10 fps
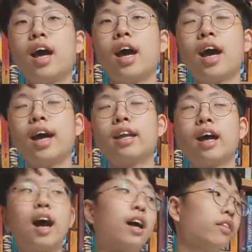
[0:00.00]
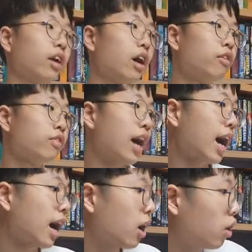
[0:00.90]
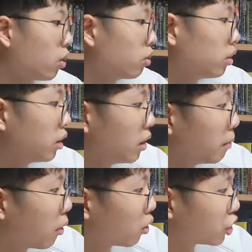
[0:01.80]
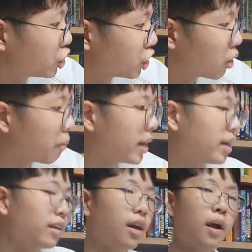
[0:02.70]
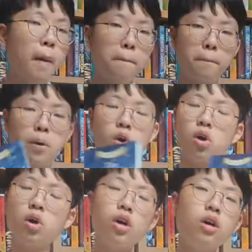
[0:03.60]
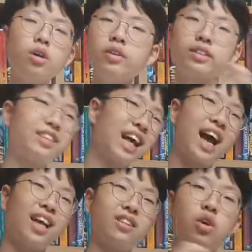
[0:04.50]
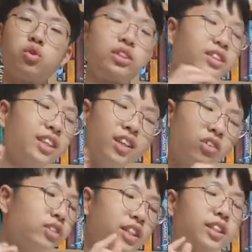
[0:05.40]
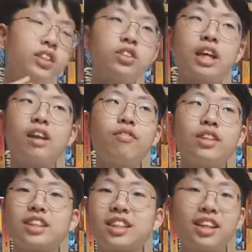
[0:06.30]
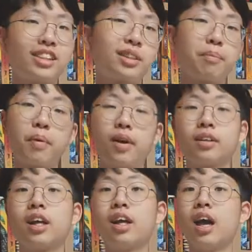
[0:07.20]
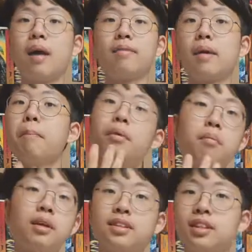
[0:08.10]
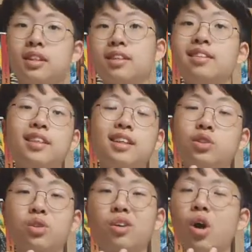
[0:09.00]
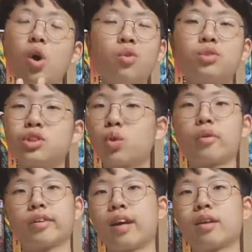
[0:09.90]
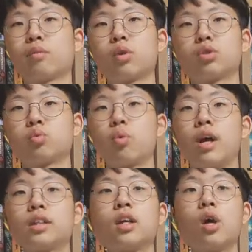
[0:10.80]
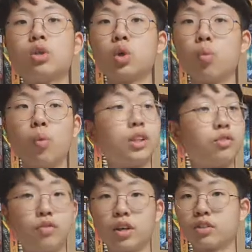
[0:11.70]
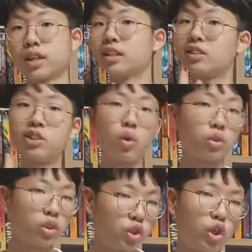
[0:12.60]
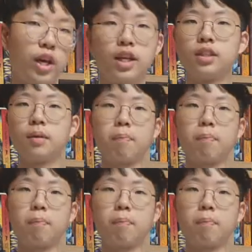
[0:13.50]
And I love how Polly Shulman pulled that those little details out of this classic book and implemented it into her own storyline, which was so filled and so good.